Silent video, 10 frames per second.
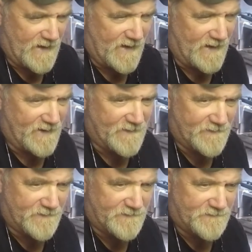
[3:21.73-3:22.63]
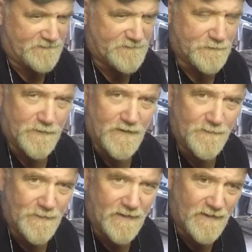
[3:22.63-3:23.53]
a
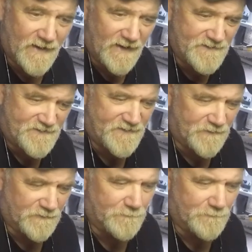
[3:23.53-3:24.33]
trim and tilt